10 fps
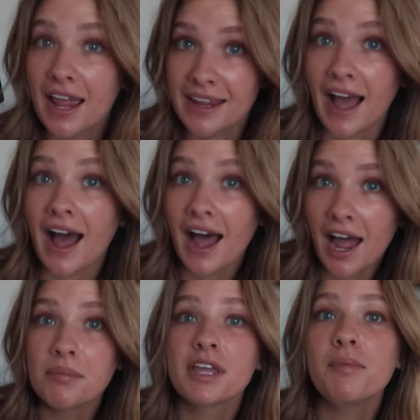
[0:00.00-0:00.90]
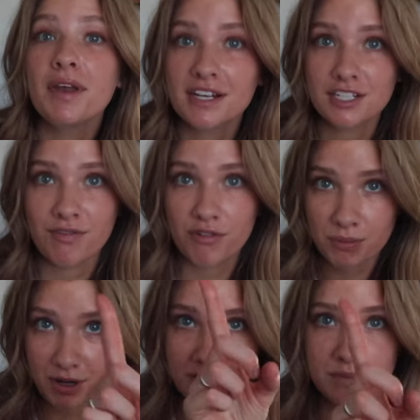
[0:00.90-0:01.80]
Yeah, I'm keeping it to
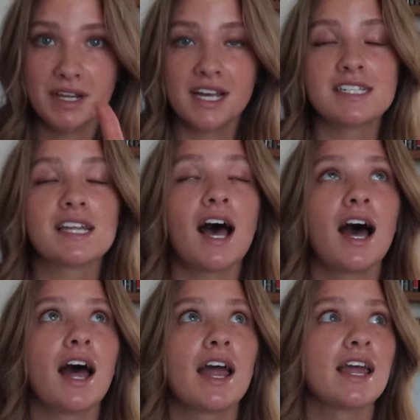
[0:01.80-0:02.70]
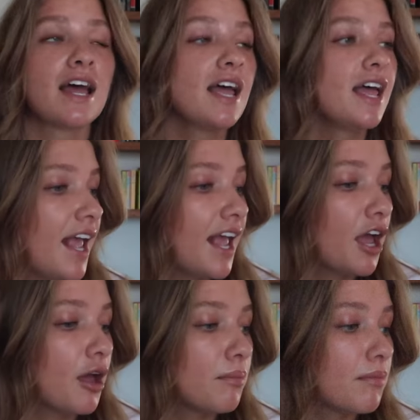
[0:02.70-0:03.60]
4 books because I
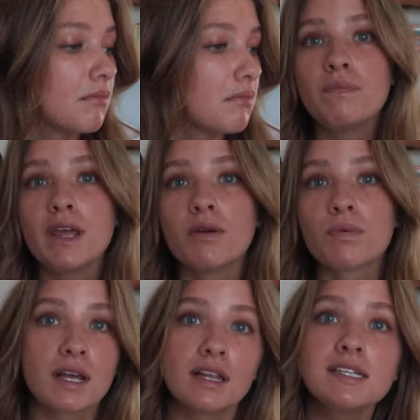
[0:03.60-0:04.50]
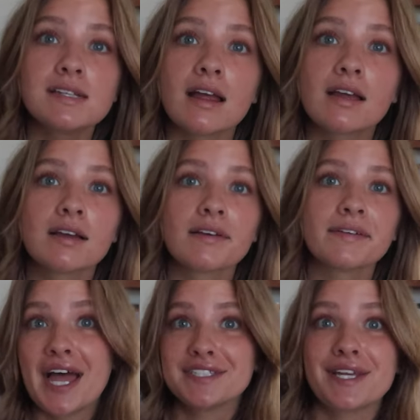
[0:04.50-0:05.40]
am being realistic.
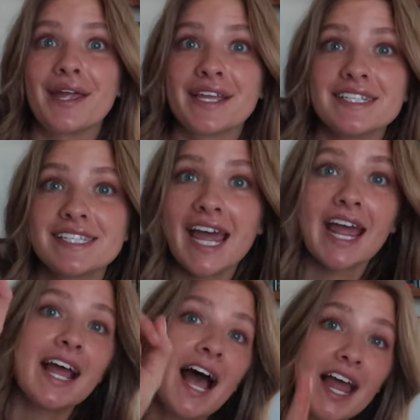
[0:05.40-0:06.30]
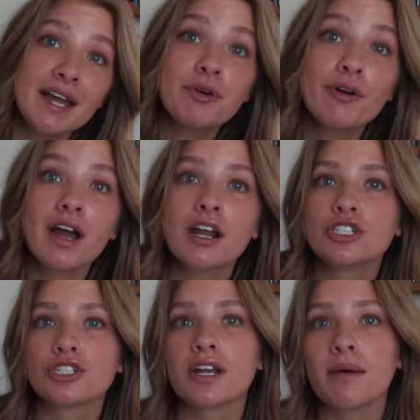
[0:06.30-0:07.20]
That's all I can say. I am going on
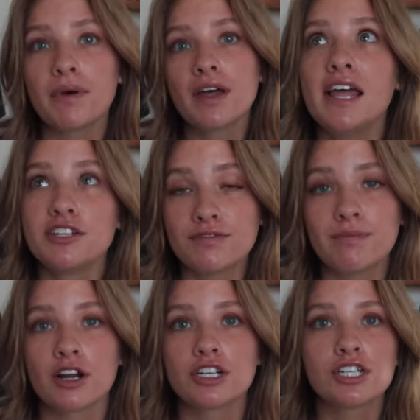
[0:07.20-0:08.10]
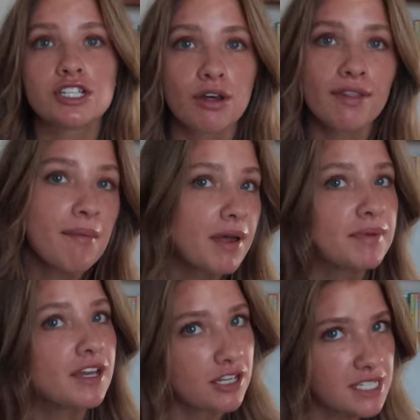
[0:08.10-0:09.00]
a trip end of March, so that
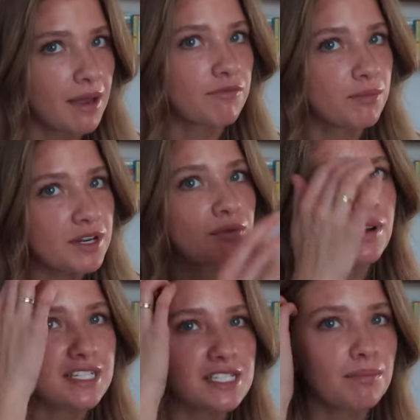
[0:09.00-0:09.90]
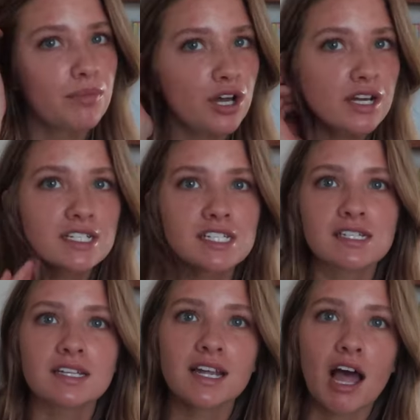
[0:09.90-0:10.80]
might be a good time for me to read some
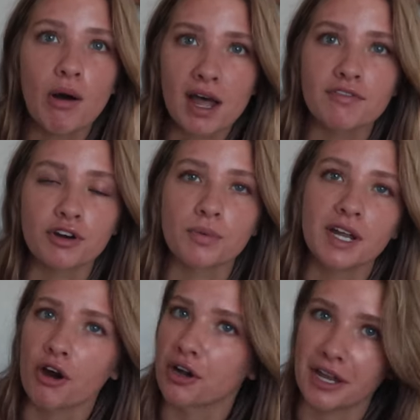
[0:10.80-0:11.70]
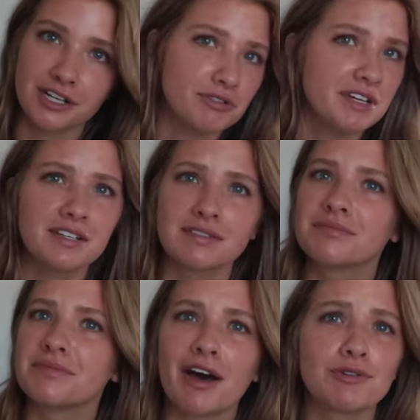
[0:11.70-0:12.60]
books. However, we are like doing
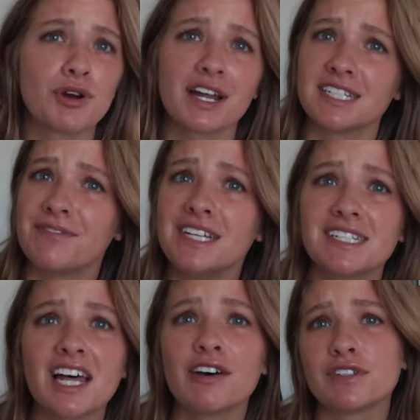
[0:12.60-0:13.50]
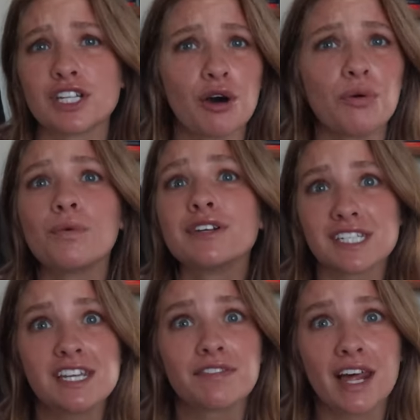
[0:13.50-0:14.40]
outdoor activity stuff, so we'll
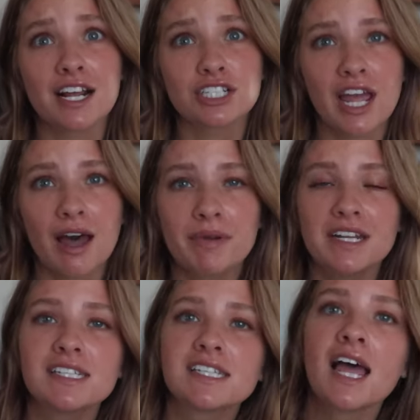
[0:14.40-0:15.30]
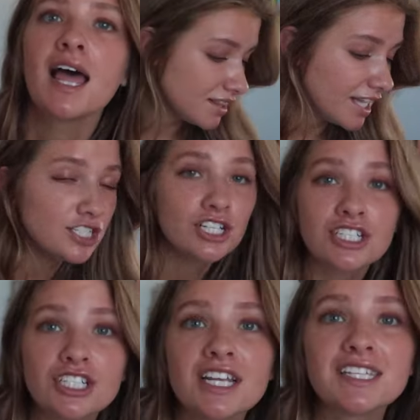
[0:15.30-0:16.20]
see if that actually happens.
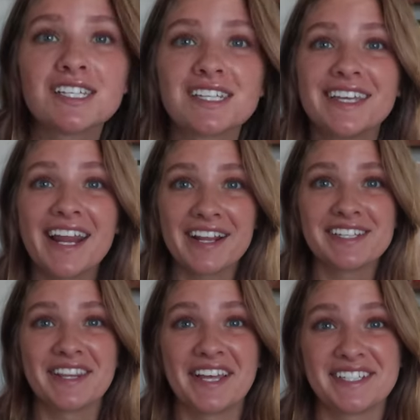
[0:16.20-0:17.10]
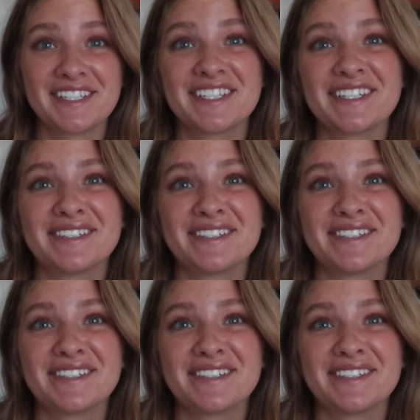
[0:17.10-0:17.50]
Let's just get into this.